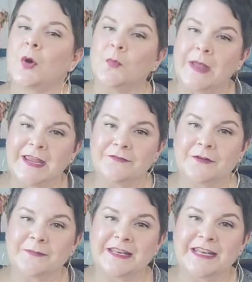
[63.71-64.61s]
away
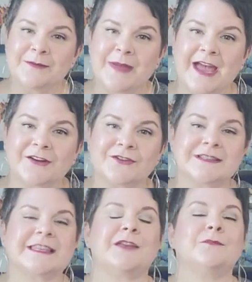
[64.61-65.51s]
from knitting
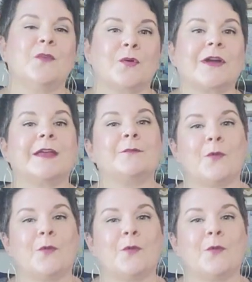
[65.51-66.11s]
patterns and more